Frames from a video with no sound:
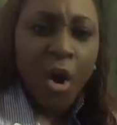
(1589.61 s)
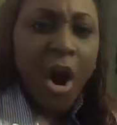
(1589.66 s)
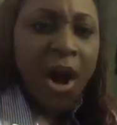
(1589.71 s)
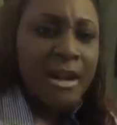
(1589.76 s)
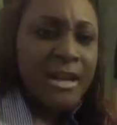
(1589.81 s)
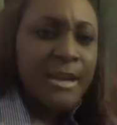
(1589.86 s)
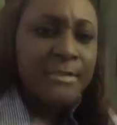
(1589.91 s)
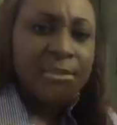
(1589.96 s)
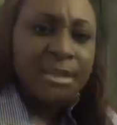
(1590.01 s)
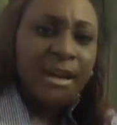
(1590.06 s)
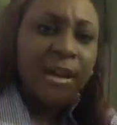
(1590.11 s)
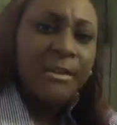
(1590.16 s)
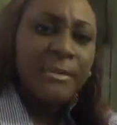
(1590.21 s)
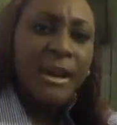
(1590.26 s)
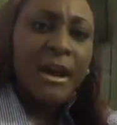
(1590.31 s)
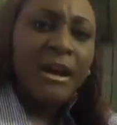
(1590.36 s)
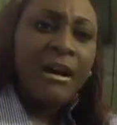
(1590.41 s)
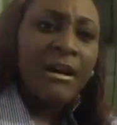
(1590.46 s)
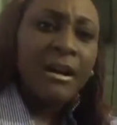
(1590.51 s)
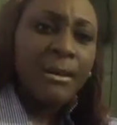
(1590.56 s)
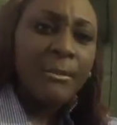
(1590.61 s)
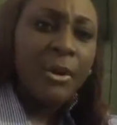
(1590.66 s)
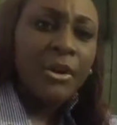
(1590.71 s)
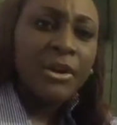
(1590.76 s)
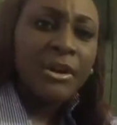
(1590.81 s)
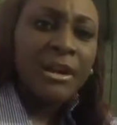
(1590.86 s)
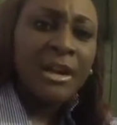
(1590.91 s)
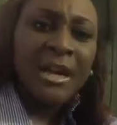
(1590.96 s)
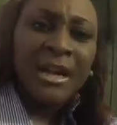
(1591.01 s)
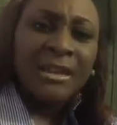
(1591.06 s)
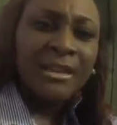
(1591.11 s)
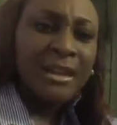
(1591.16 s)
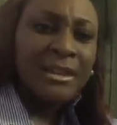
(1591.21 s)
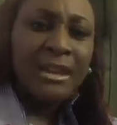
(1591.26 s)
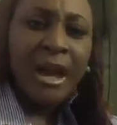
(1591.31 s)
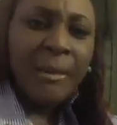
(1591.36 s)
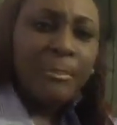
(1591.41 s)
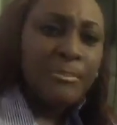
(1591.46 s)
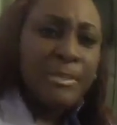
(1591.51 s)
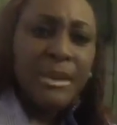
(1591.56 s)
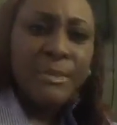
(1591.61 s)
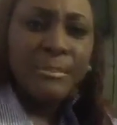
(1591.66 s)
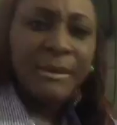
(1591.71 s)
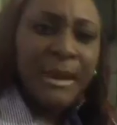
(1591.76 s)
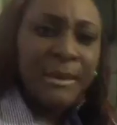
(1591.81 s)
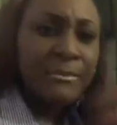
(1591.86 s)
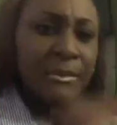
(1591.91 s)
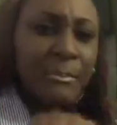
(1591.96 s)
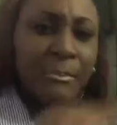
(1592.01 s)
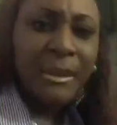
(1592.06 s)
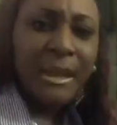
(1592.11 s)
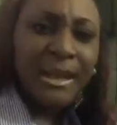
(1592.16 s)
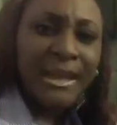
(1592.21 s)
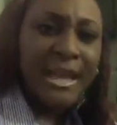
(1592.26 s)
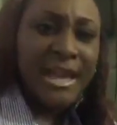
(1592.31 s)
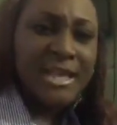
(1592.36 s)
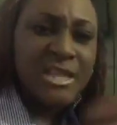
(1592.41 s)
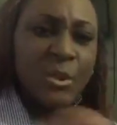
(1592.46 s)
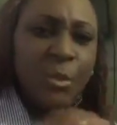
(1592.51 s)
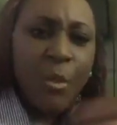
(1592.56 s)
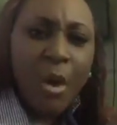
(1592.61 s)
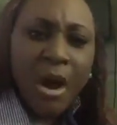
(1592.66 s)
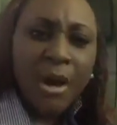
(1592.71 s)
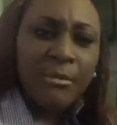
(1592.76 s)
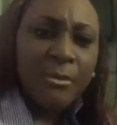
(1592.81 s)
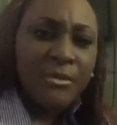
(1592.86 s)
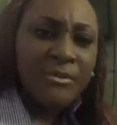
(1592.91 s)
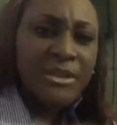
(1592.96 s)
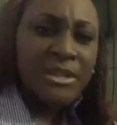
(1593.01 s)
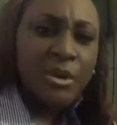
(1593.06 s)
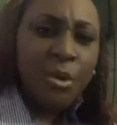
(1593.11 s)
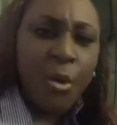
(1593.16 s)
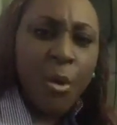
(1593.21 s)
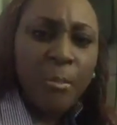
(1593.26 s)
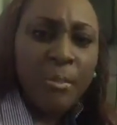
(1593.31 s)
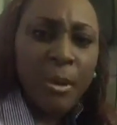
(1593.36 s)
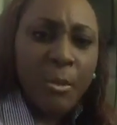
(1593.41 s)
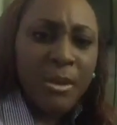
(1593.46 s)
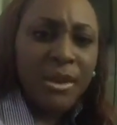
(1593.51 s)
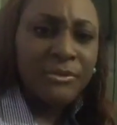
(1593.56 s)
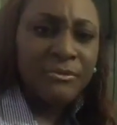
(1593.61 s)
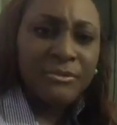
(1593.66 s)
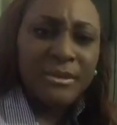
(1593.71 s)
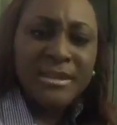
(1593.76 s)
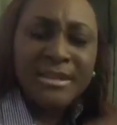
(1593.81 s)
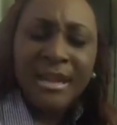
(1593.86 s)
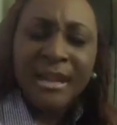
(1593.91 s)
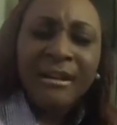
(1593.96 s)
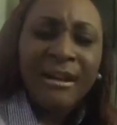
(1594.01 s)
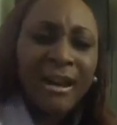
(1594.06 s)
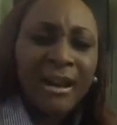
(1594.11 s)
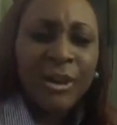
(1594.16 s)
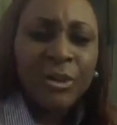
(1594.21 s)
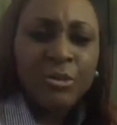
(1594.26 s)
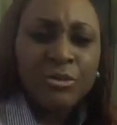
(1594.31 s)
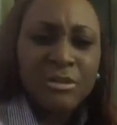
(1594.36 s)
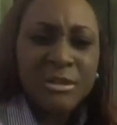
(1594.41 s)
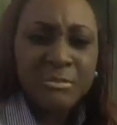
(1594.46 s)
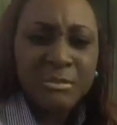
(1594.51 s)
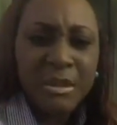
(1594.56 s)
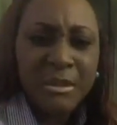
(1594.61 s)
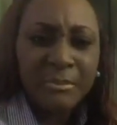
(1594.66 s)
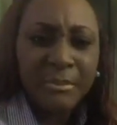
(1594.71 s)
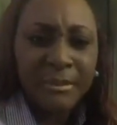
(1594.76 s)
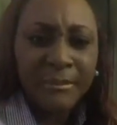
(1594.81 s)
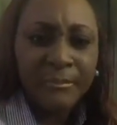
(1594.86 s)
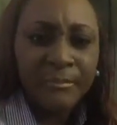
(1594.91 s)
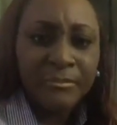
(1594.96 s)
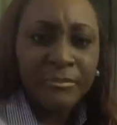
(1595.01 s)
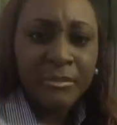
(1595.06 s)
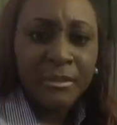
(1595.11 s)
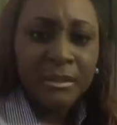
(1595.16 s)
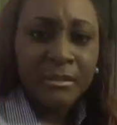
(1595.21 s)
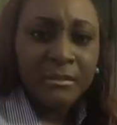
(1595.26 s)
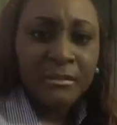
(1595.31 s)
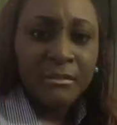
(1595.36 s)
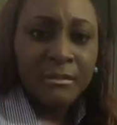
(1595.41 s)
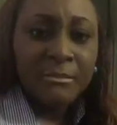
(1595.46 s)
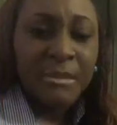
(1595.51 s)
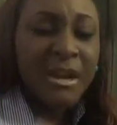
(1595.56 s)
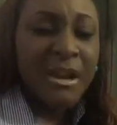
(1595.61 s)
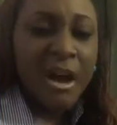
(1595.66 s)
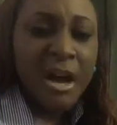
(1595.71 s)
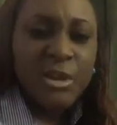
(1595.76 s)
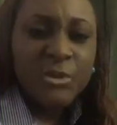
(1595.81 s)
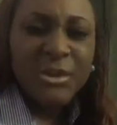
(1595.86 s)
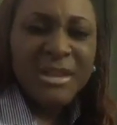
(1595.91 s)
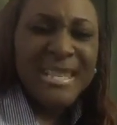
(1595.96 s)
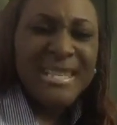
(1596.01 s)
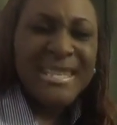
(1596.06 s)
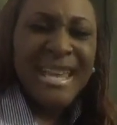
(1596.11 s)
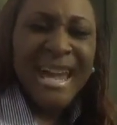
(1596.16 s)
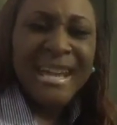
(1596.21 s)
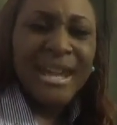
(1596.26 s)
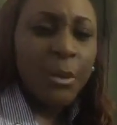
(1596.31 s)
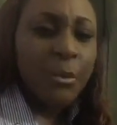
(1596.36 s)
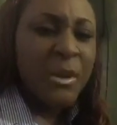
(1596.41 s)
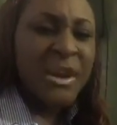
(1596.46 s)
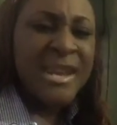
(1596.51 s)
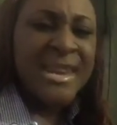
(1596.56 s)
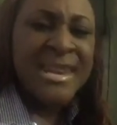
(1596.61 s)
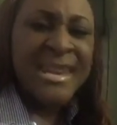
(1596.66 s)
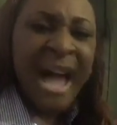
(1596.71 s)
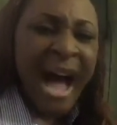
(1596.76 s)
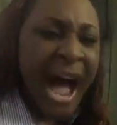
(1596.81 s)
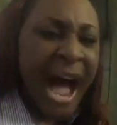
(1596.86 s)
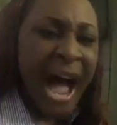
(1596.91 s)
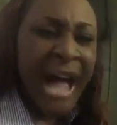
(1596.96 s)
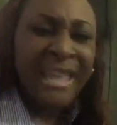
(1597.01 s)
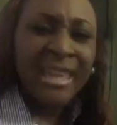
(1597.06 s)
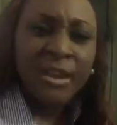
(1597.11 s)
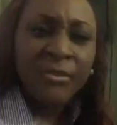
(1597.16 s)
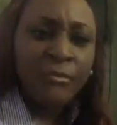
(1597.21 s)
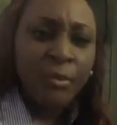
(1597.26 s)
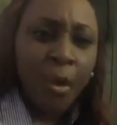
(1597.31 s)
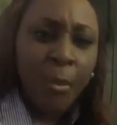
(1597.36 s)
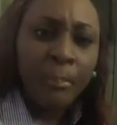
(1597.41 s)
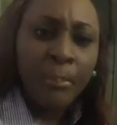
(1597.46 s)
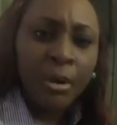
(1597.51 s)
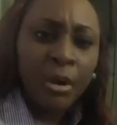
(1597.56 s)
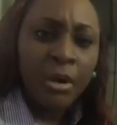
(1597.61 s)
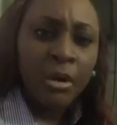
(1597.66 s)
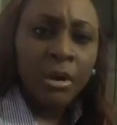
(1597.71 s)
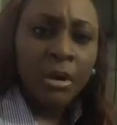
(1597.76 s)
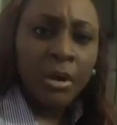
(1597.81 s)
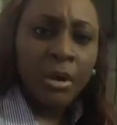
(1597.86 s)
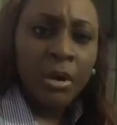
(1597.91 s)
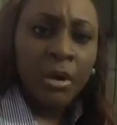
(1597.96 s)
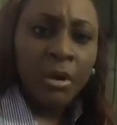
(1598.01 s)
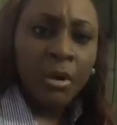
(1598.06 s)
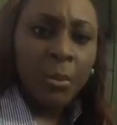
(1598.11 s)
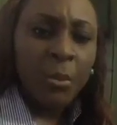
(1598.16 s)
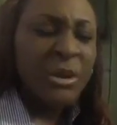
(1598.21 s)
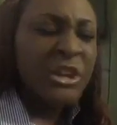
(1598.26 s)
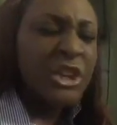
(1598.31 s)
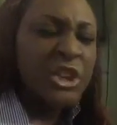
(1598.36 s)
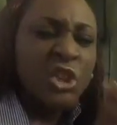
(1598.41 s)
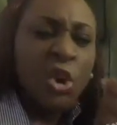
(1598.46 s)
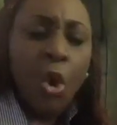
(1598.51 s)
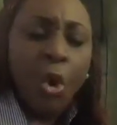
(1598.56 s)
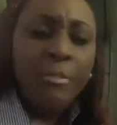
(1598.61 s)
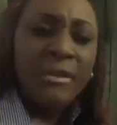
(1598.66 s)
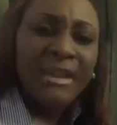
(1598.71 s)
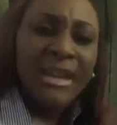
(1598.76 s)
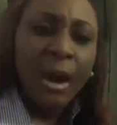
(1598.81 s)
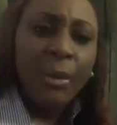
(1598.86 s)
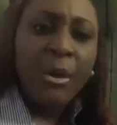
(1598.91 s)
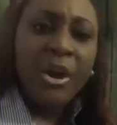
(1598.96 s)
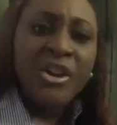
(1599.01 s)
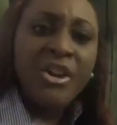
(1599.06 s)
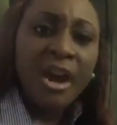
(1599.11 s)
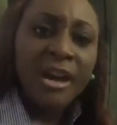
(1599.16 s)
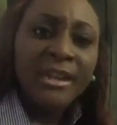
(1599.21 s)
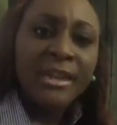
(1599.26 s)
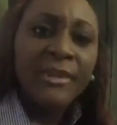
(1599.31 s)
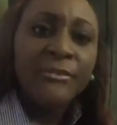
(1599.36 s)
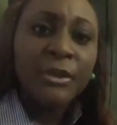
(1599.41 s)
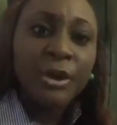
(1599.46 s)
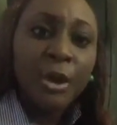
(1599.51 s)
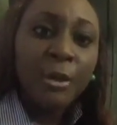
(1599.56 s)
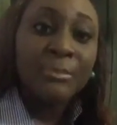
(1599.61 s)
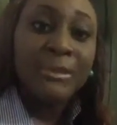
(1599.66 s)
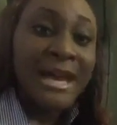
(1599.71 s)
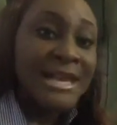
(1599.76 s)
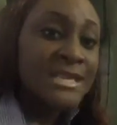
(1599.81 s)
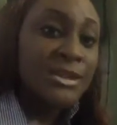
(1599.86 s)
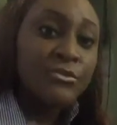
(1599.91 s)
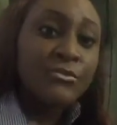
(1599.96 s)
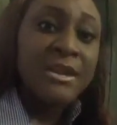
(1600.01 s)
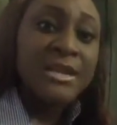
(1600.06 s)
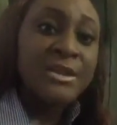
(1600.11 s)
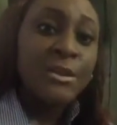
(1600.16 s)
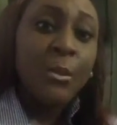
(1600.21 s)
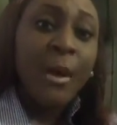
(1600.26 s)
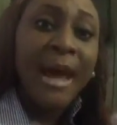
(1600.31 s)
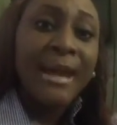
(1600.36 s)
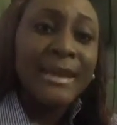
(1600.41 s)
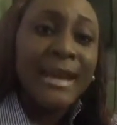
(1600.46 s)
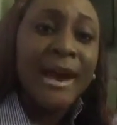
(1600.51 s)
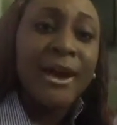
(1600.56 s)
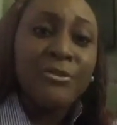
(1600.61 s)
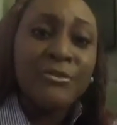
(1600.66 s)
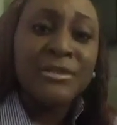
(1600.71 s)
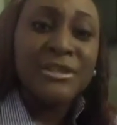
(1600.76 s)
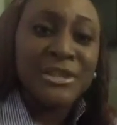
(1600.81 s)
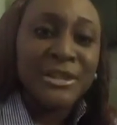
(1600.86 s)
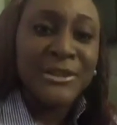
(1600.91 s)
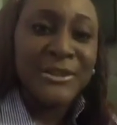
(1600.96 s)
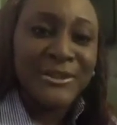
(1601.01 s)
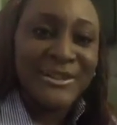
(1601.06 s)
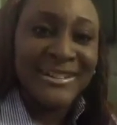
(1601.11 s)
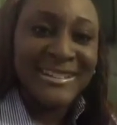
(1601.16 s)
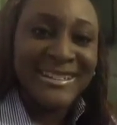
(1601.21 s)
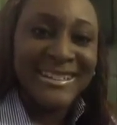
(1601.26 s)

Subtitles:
Our names are going to be called among the top people, the Bill Gates, the Warren Buffett, the Oprah Winfrey's, and all of those people, because we decide that we nah give up. We determine that we're not giving up. That's the reason why they are rich enough.